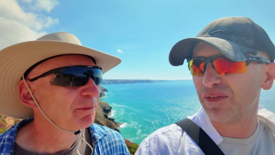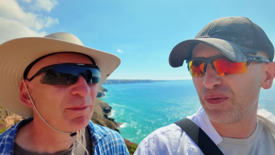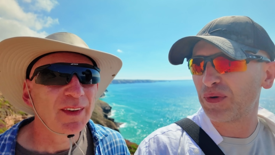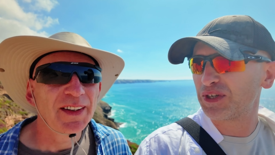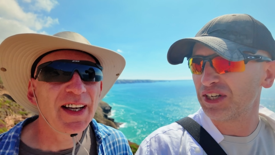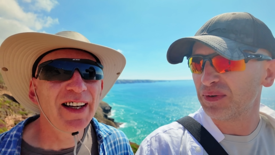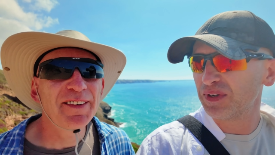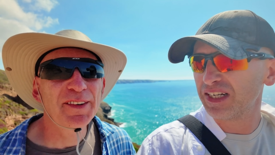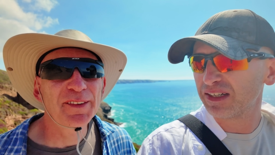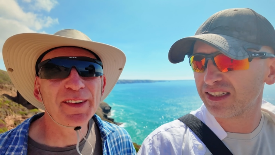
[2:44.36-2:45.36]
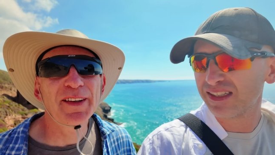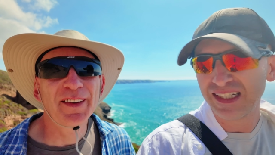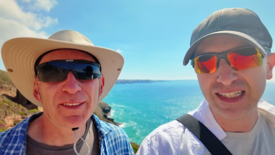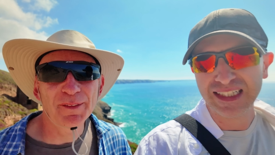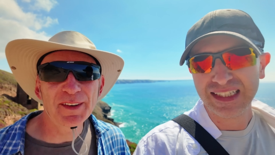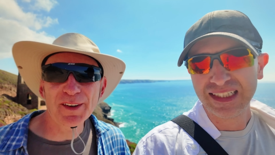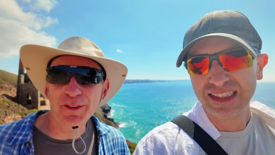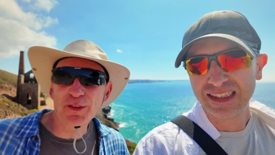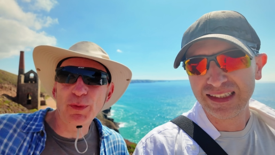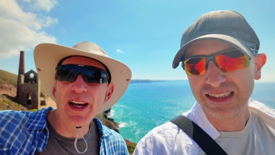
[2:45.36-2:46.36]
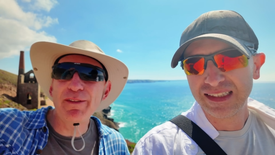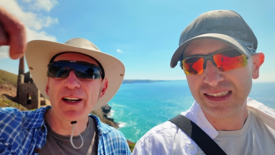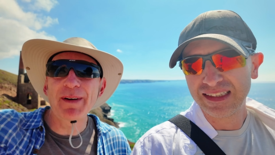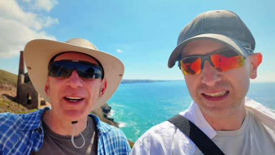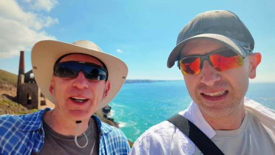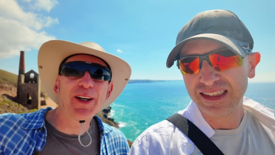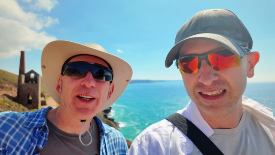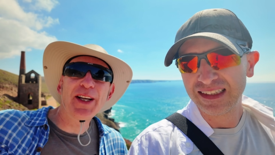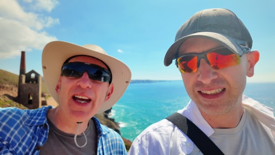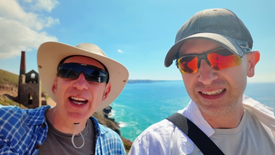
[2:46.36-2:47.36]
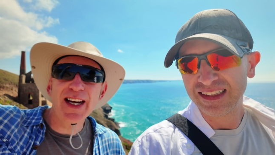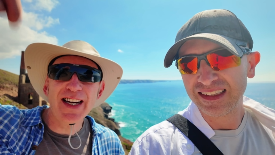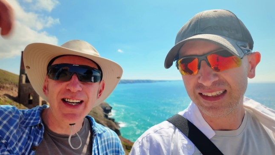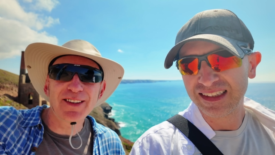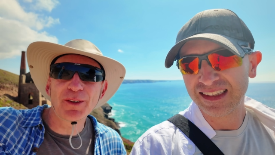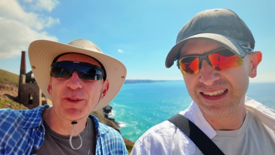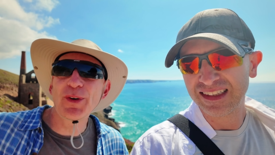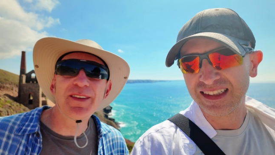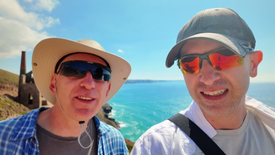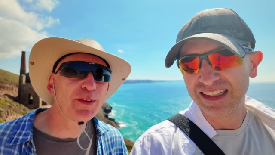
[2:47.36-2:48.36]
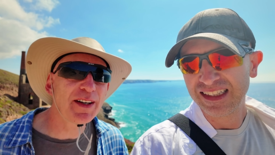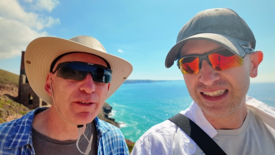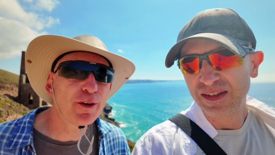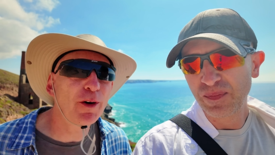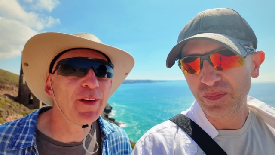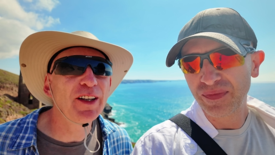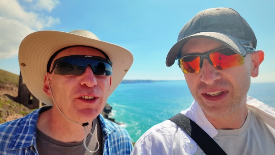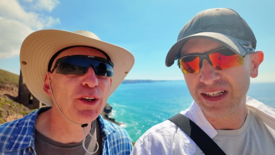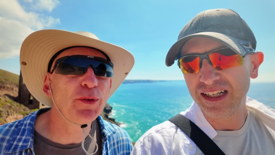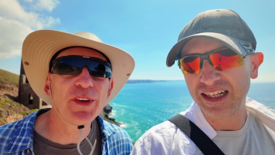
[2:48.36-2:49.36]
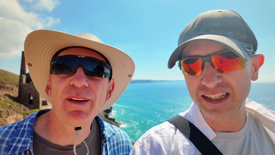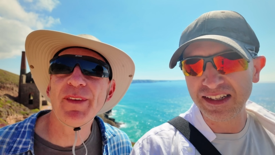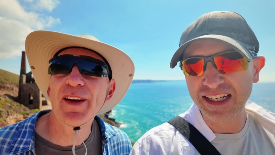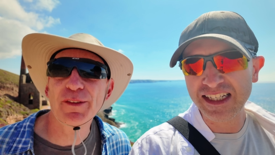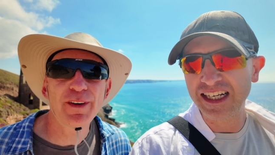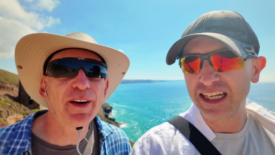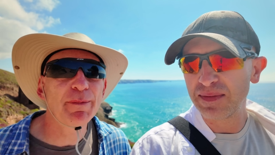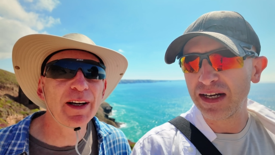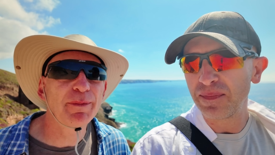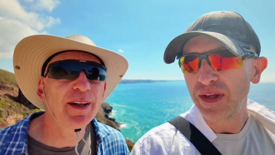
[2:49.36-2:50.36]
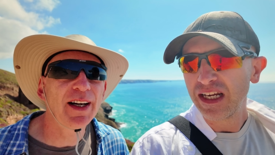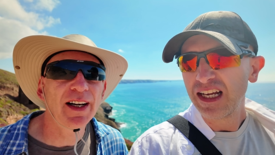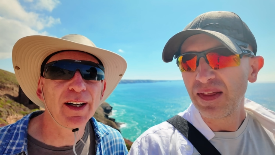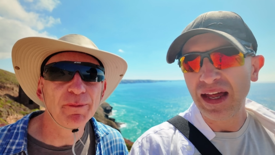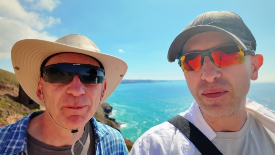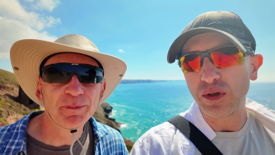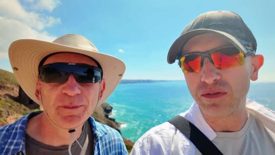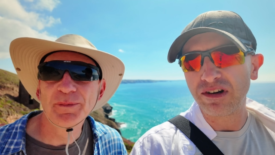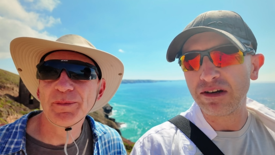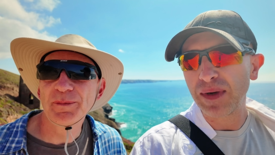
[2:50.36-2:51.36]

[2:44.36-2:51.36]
Speaker 1: unfortunate, yeah, wouldn't so, it? Yeah,
Speaker 2: somebody sort of just waving a banner going, Yay, Trump 2024, and they shoot him. And then they take him out.
Speaker 1: PR. That would look very